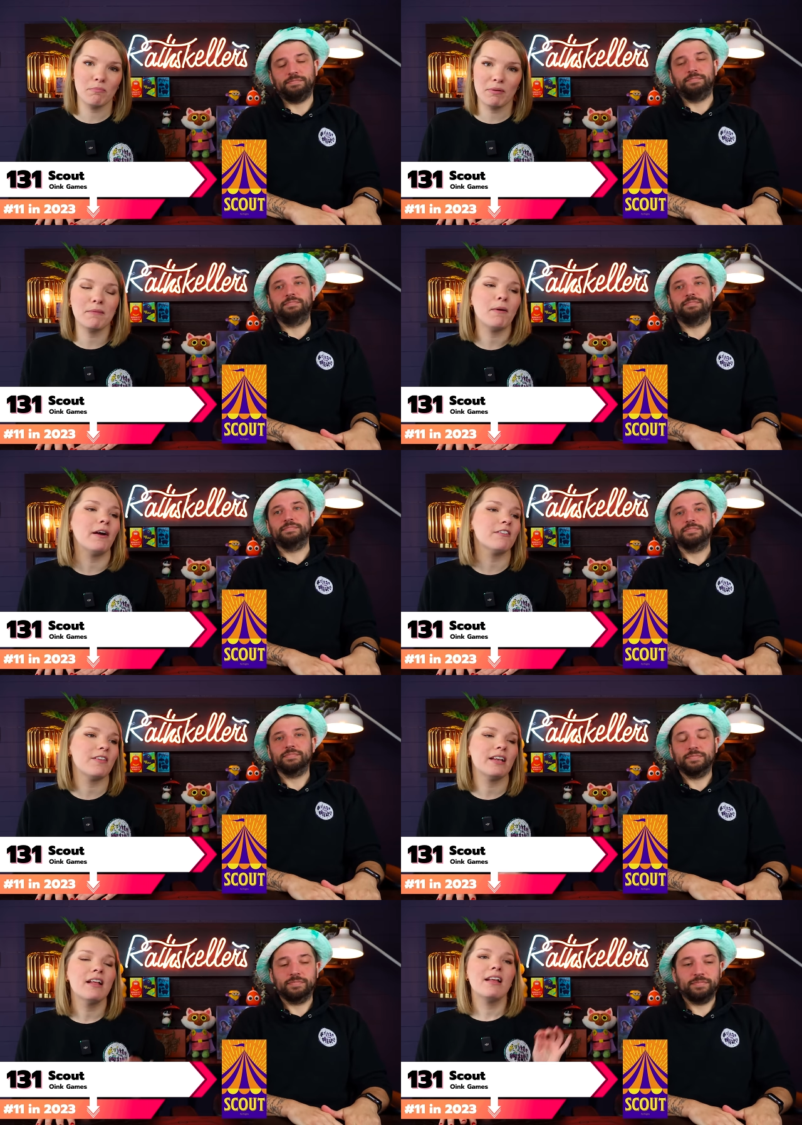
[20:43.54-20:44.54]
Speaker 1: a big part of
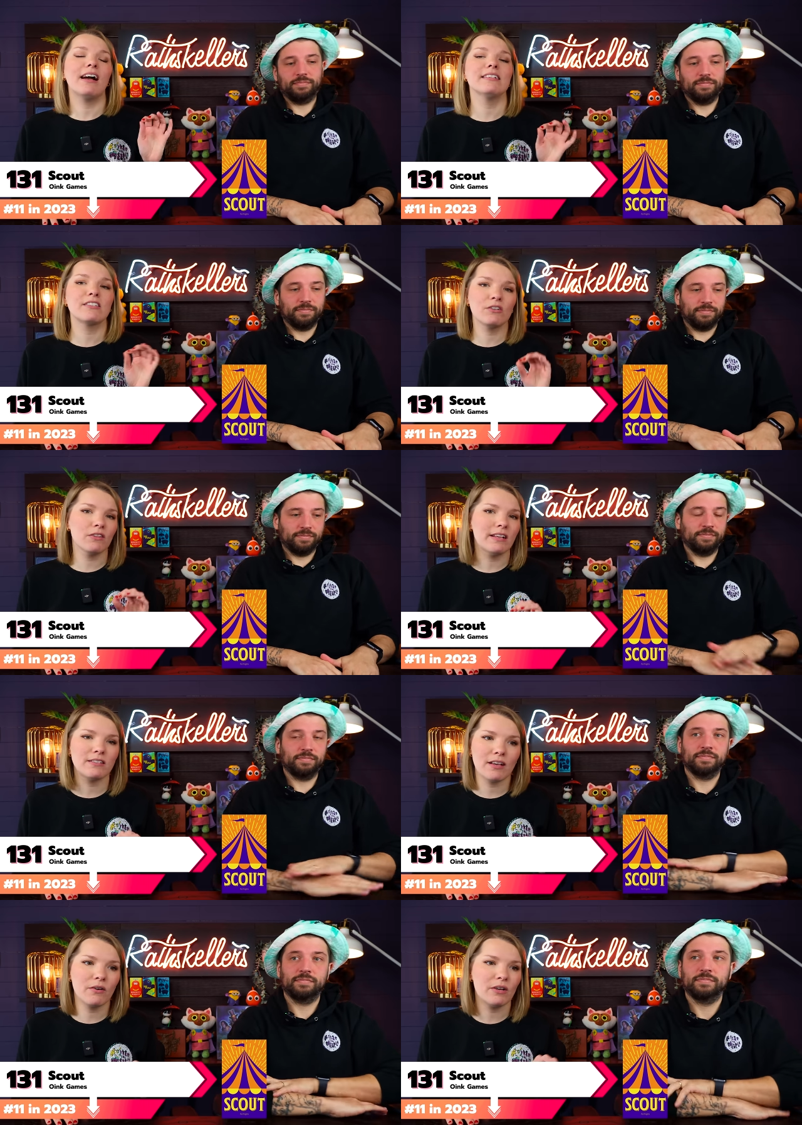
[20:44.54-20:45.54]
it. I still think
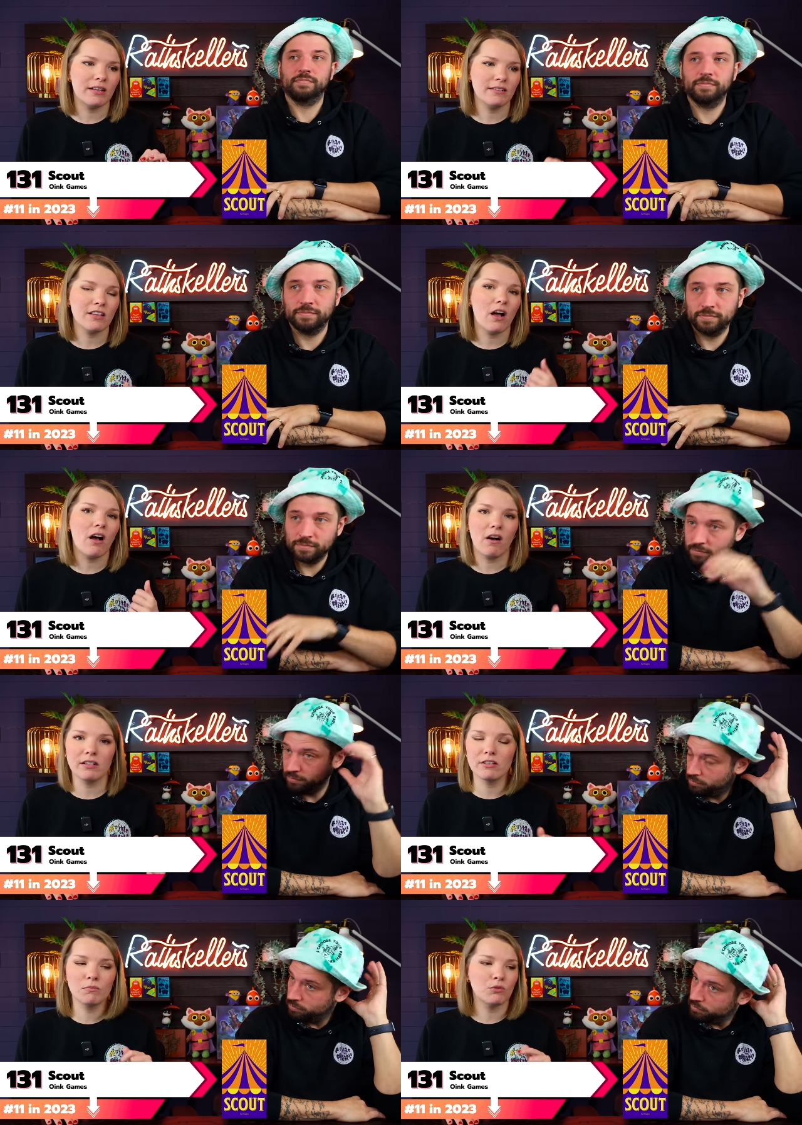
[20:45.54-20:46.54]
Scout is
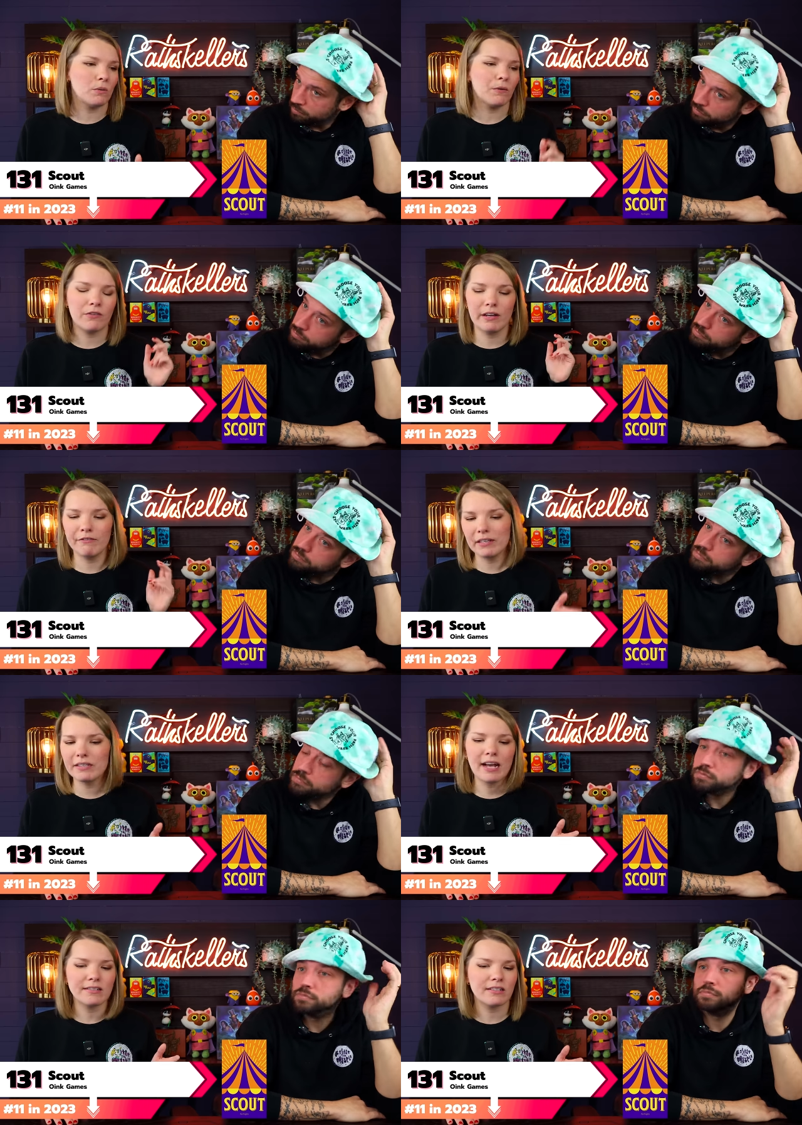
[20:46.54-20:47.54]
awesome, super fun,
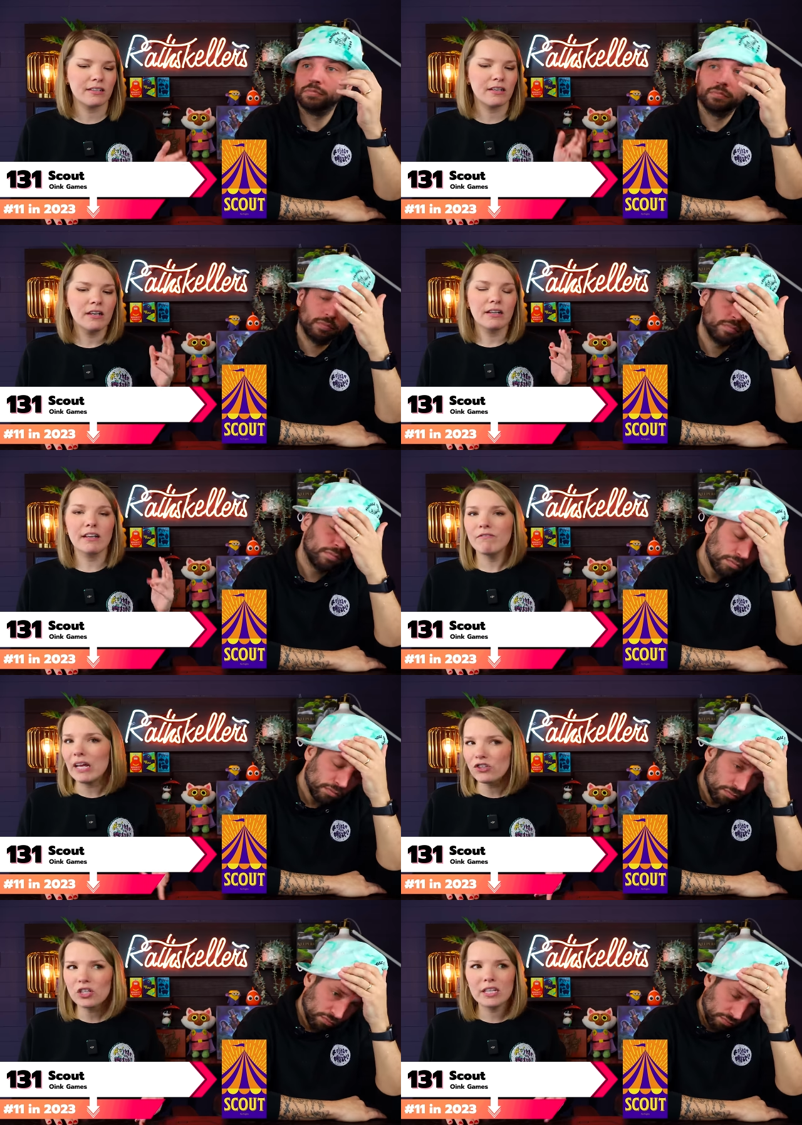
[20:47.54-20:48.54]
fantastic
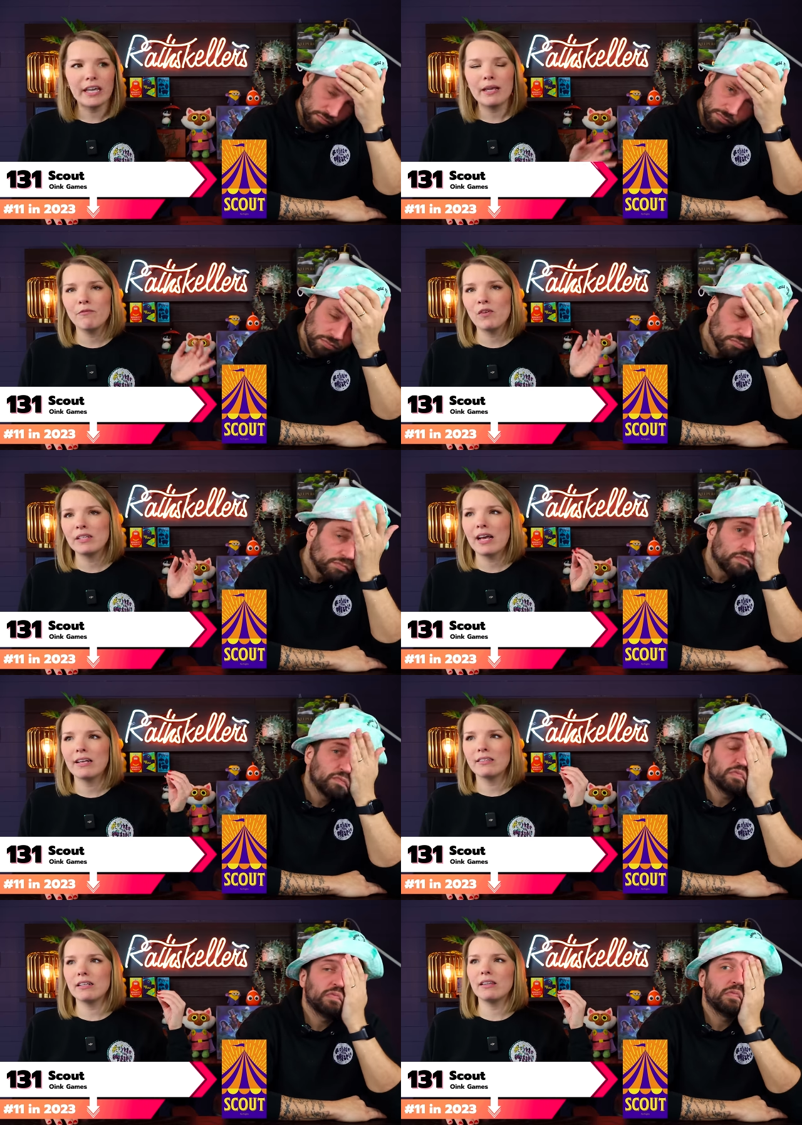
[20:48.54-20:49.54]
convention game,
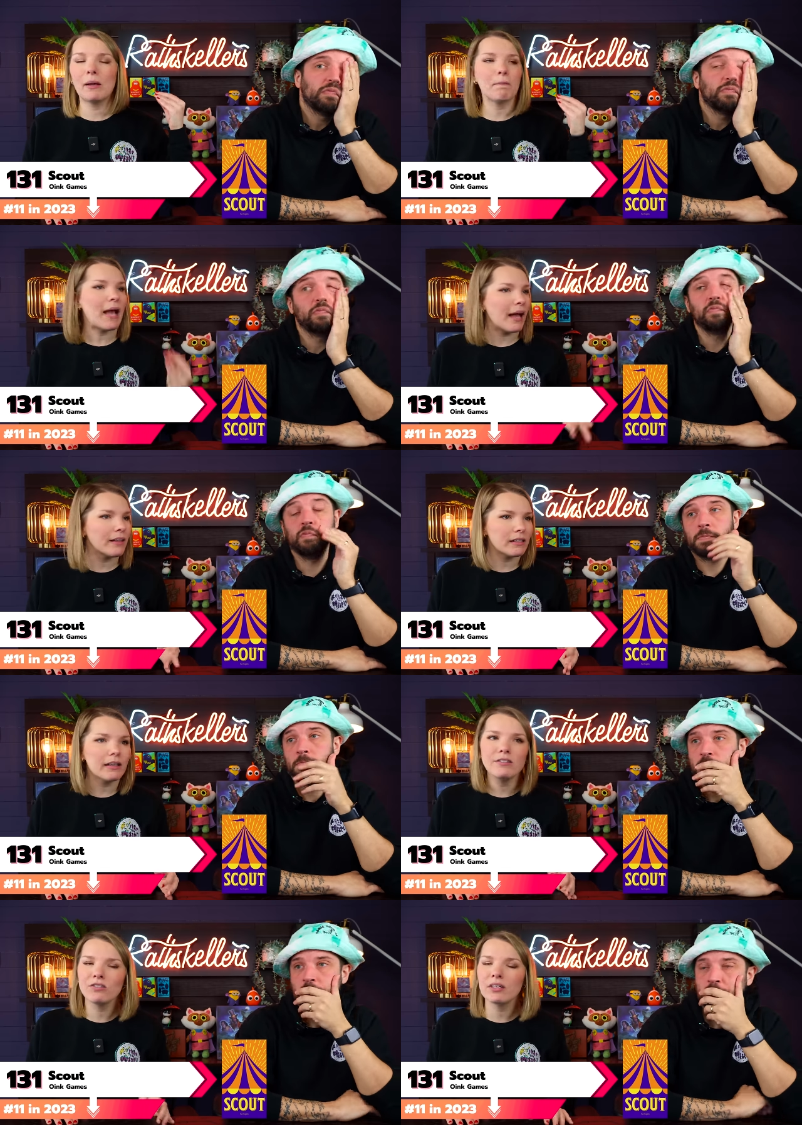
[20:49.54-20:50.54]
fantastic like palate
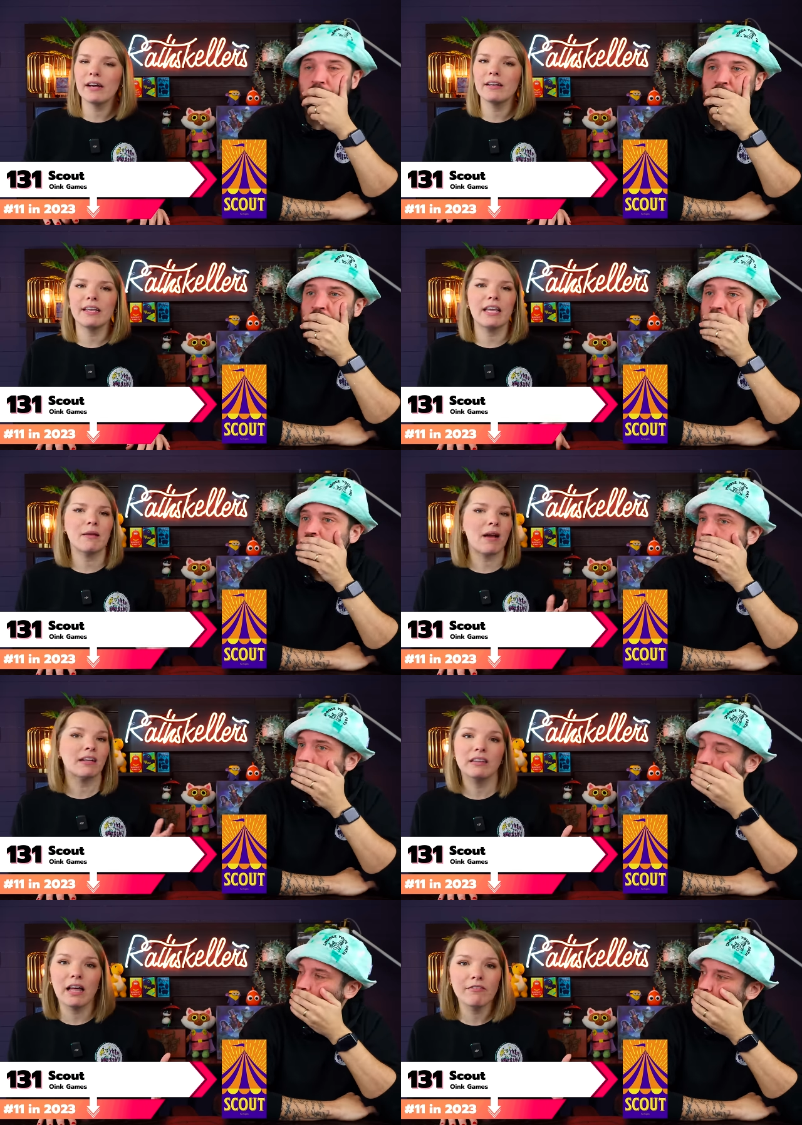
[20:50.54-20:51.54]
cleanser kind of game. I
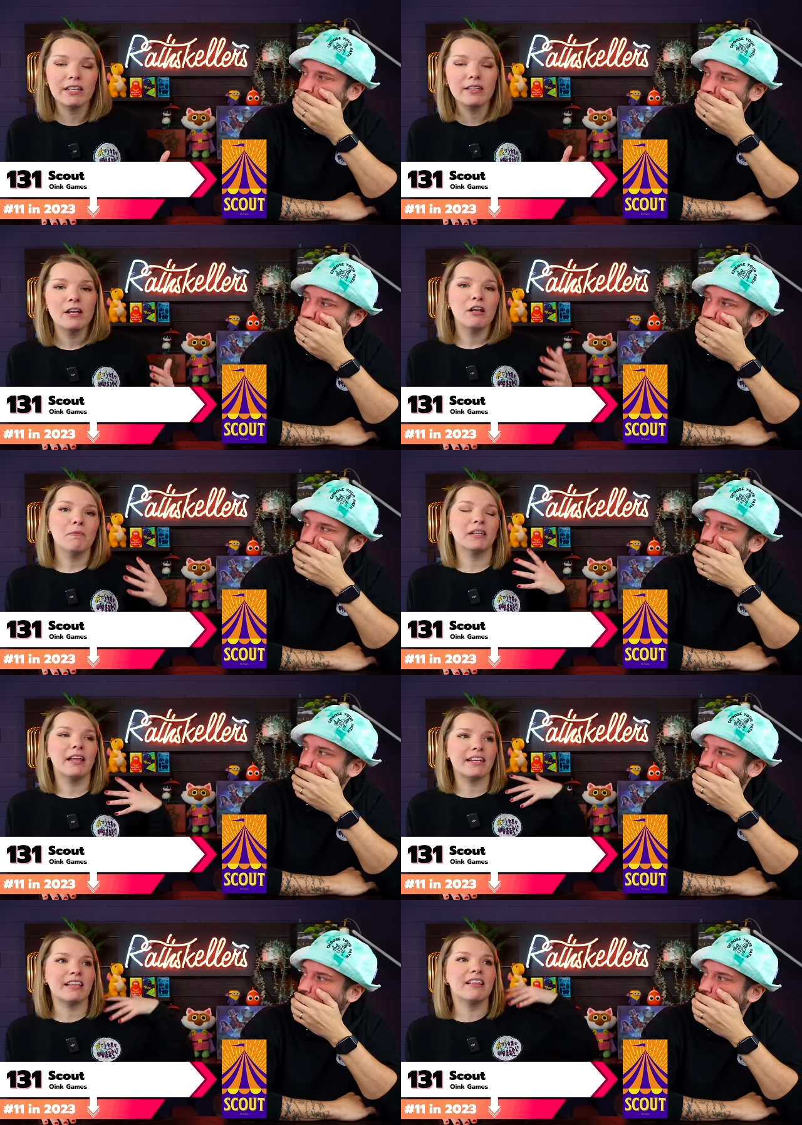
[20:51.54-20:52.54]
love it. But
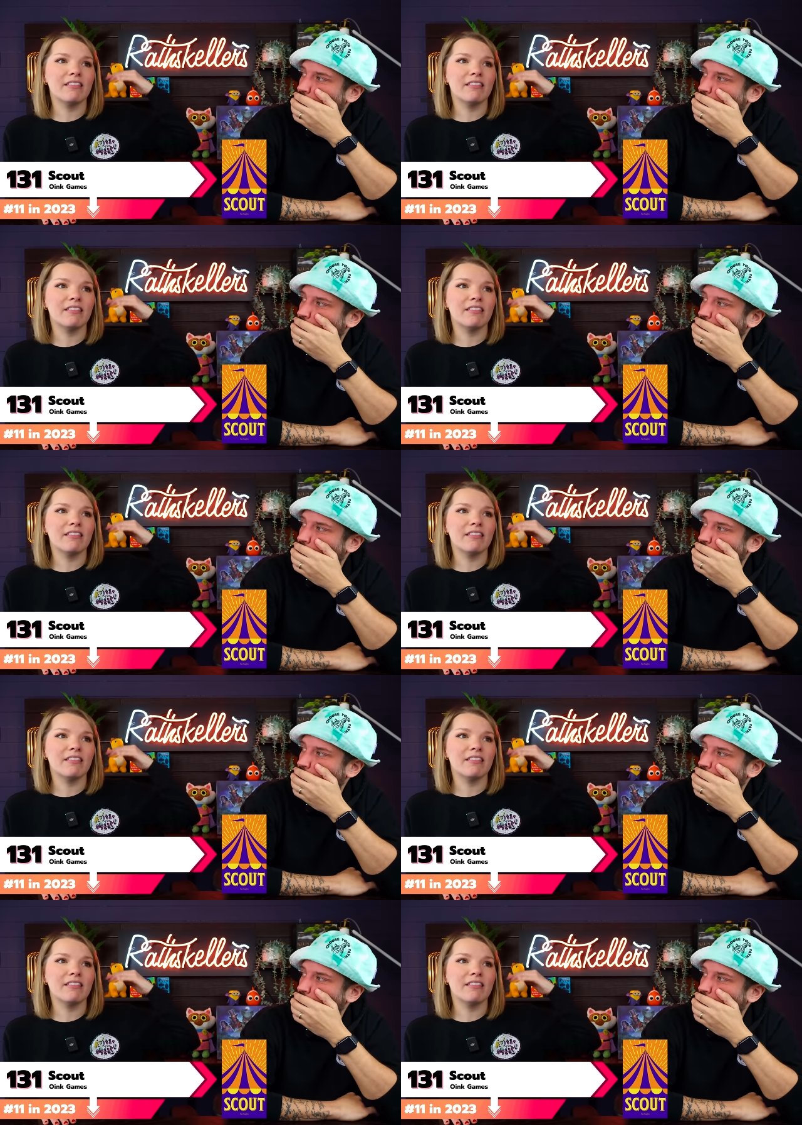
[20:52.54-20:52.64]
like